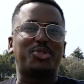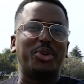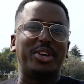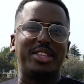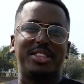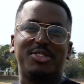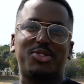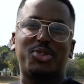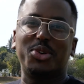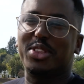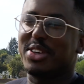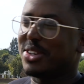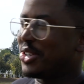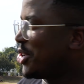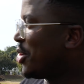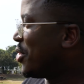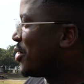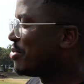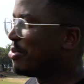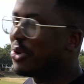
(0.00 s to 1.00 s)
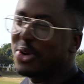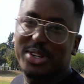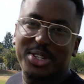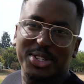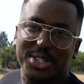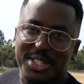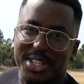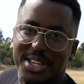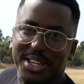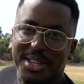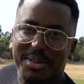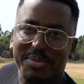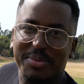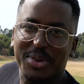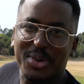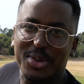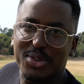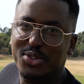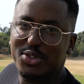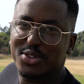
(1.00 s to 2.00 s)
doing this so the show is more interesting
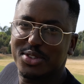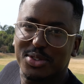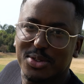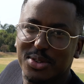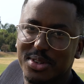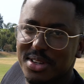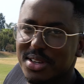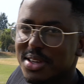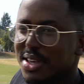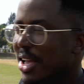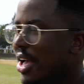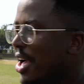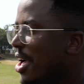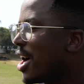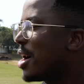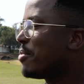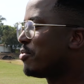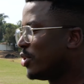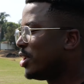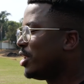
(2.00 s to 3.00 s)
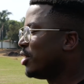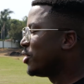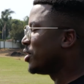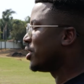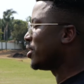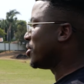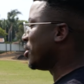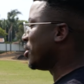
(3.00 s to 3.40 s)
because I'm really good at